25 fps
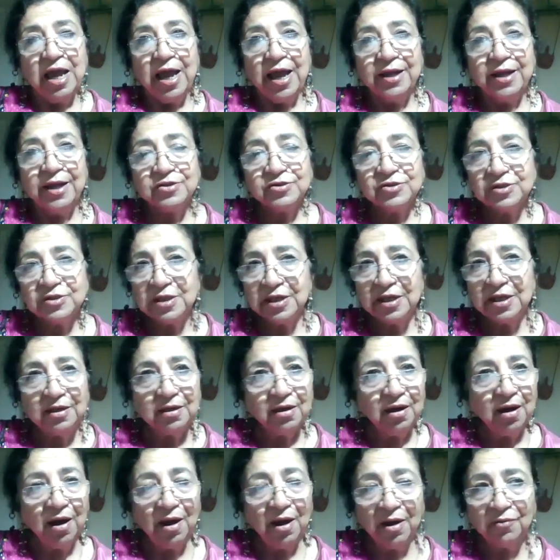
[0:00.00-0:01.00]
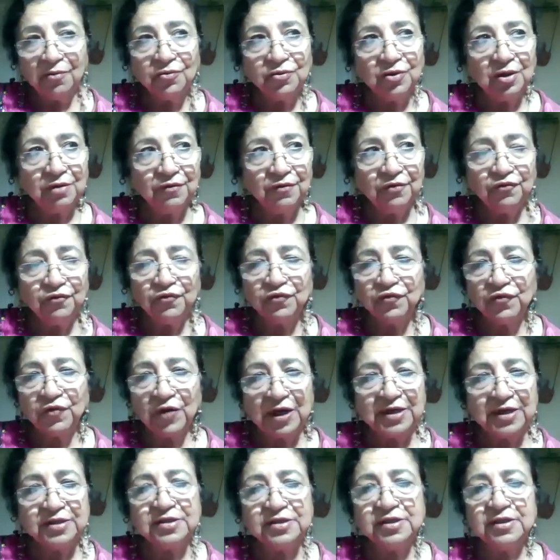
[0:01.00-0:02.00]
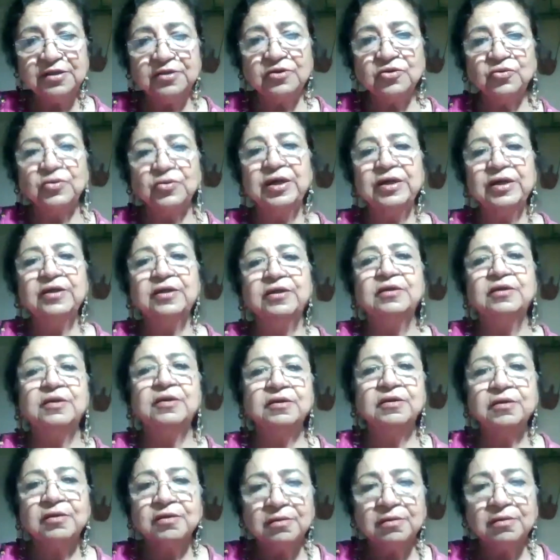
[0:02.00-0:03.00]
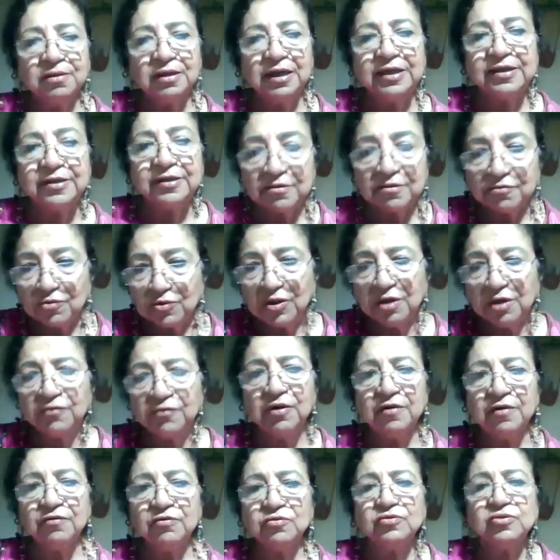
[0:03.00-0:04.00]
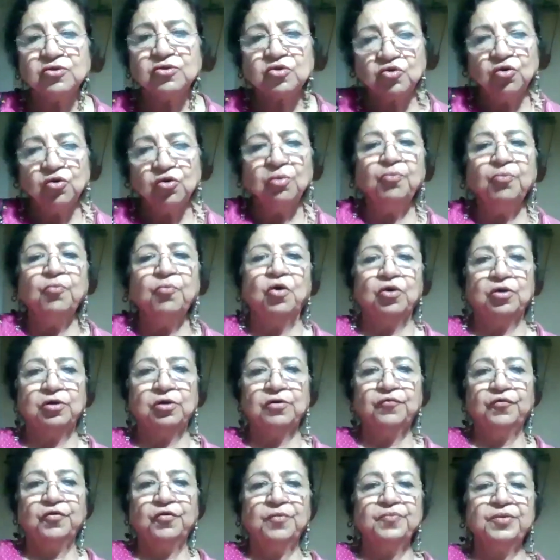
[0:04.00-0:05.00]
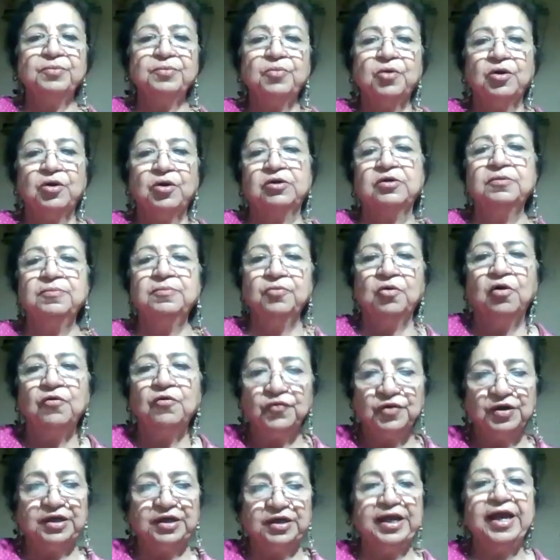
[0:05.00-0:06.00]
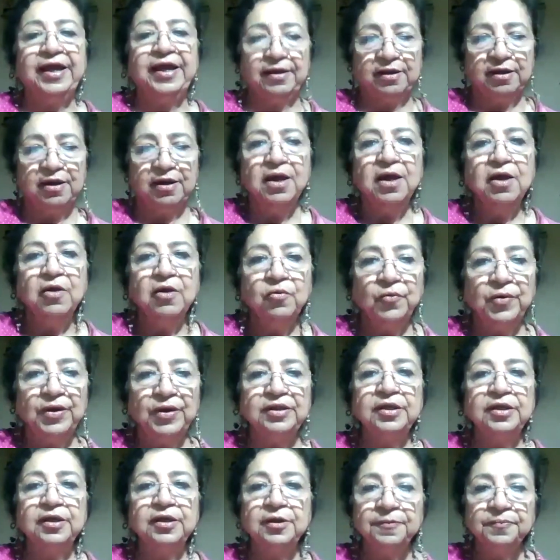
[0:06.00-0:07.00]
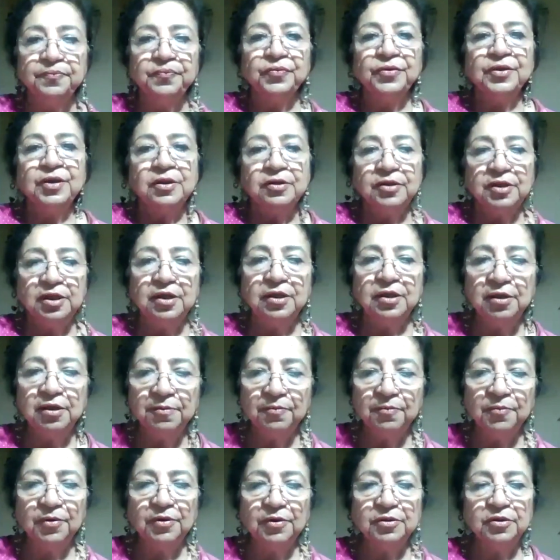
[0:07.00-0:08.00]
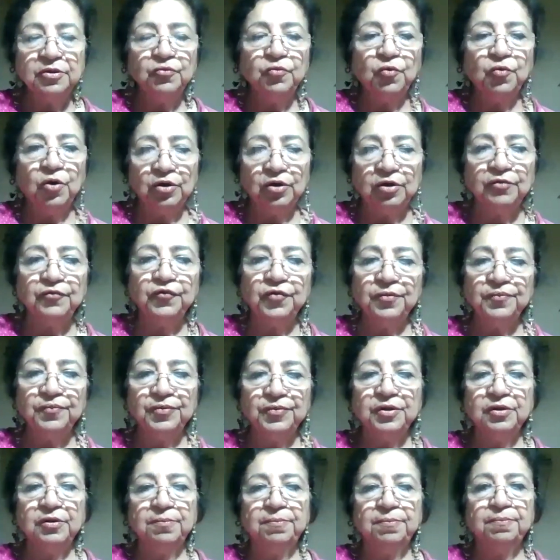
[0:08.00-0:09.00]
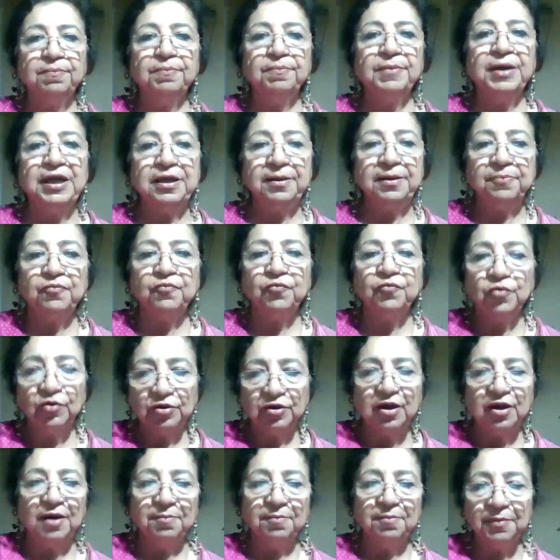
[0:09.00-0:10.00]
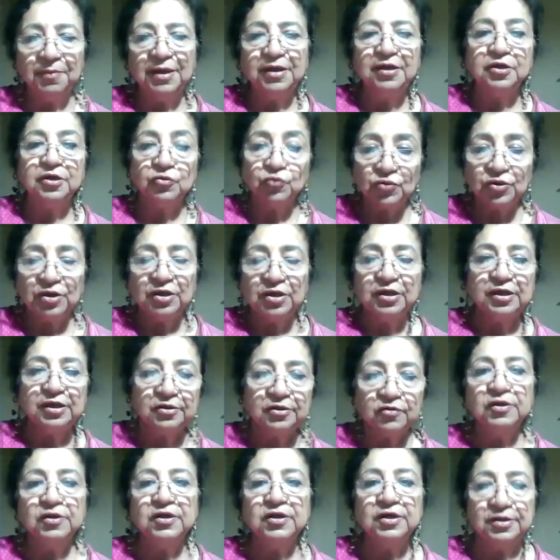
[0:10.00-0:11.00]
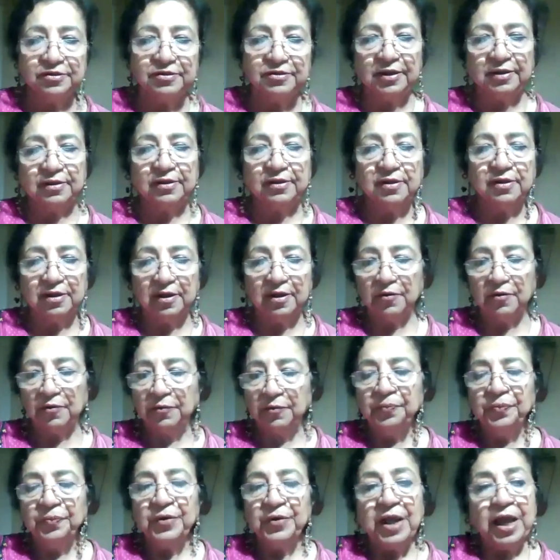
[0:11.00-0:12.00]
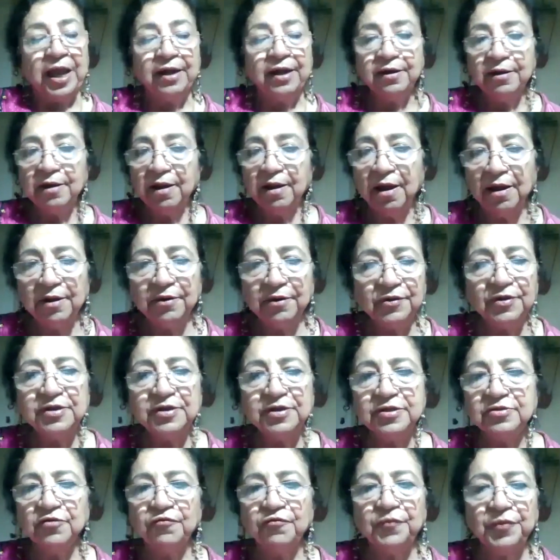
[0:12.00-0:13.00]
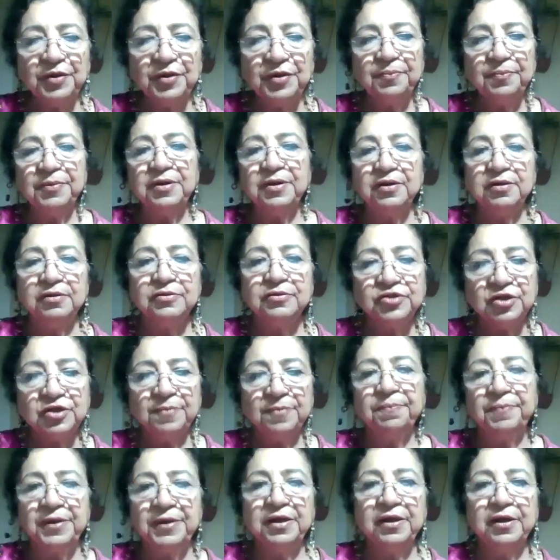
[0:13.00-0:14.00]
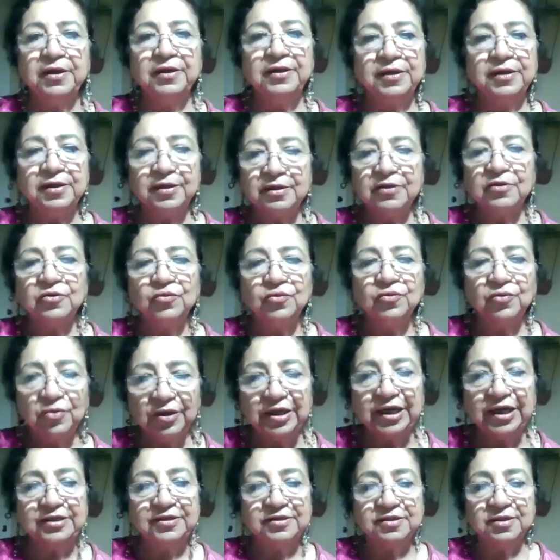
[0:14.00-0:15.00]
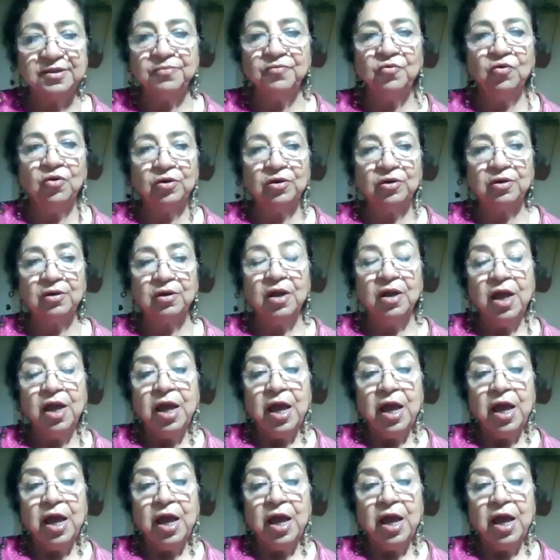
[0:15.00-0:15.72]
and seeing how they were fighting to get, they would have to scoop water from the bottom of a tank, where the water from the pipe would come, and it would literally trickle down, and hundreds of people jumping at it to get some water.